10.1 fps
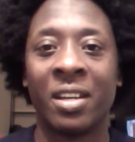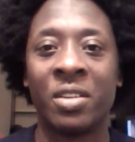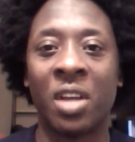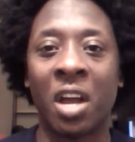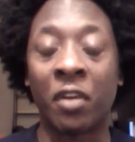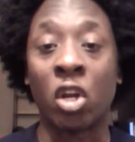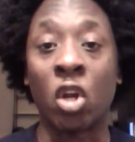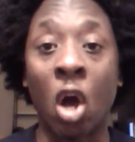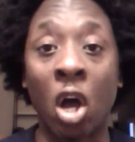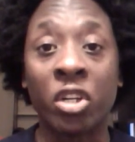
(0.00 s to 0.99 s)
you have a
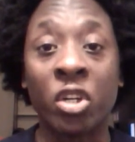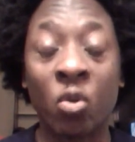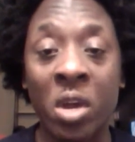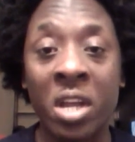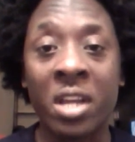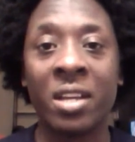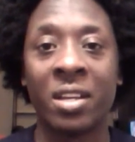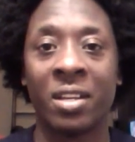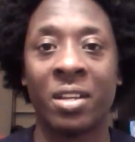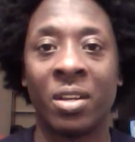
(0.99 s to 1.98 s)
law degree,
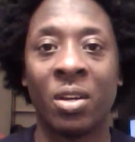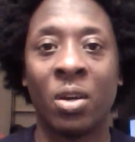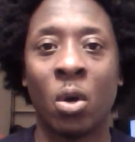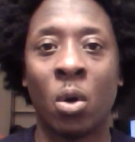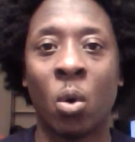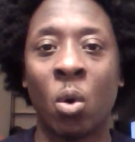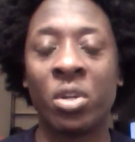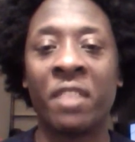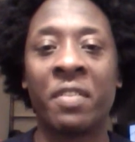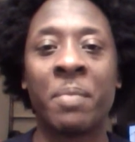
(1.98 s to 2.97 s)
or
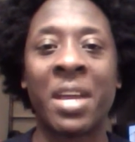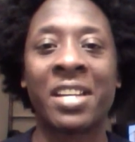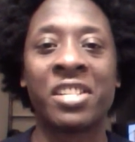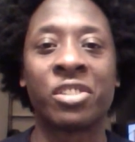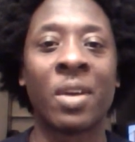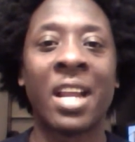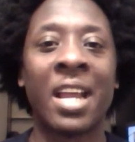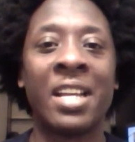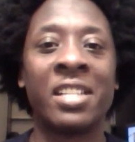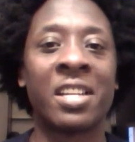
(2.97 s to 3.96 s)
you're even making straight
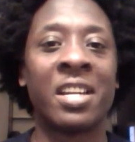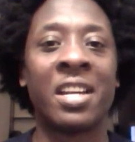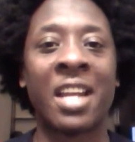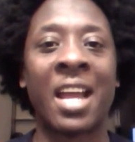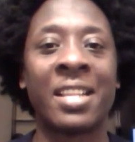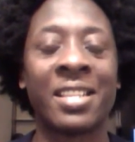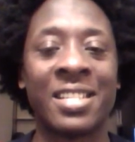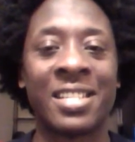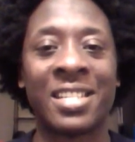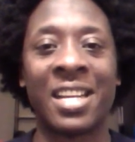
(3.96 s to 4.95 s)
A's in the ninth
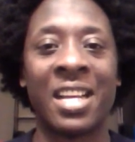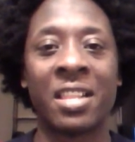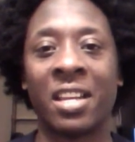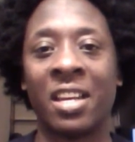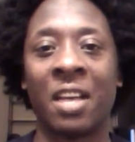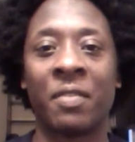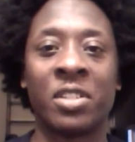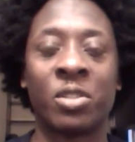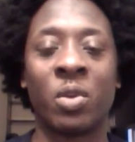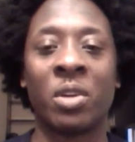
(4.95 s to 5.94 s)
and 10th and 11th and
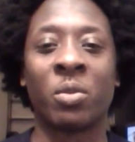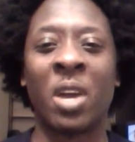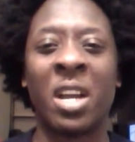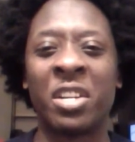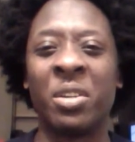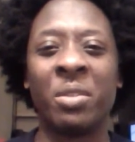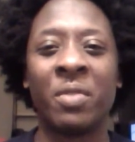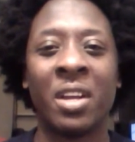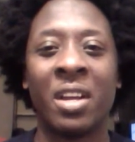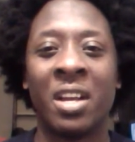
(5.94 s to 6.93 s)
12th grade, and you've
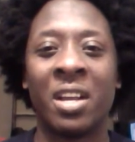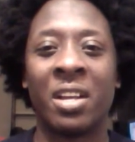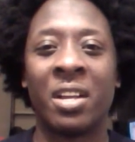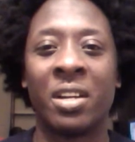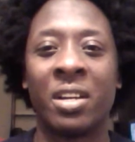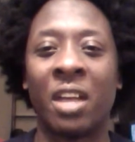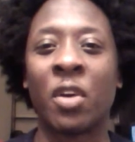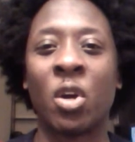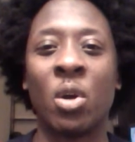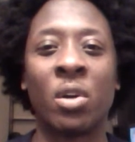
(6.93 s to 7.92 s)
never
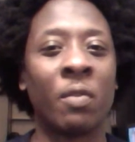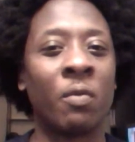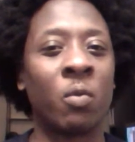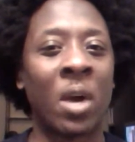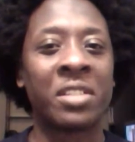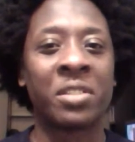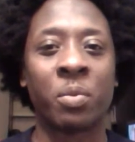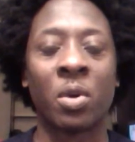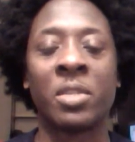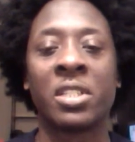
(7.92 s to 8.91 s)
heard of white
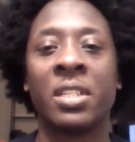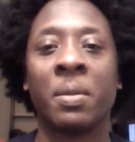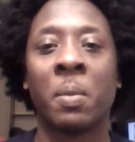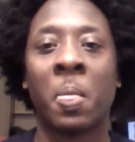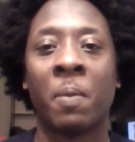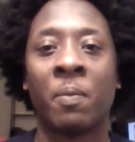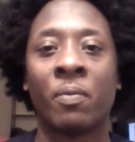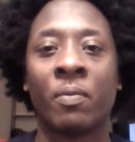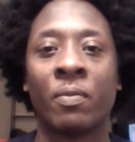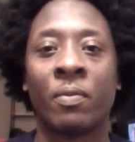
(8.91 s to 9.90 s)
supremacy,
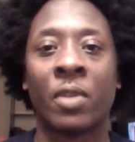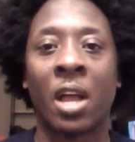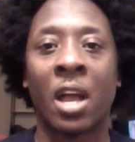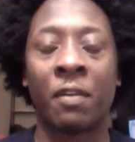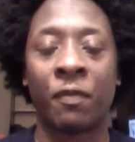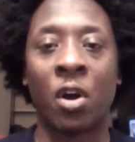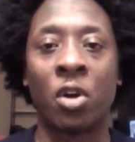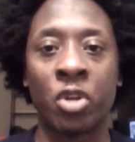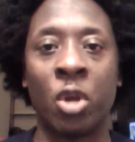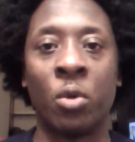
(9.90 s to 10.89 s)
I fault
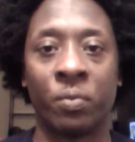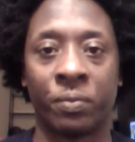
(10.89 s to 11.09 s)
you.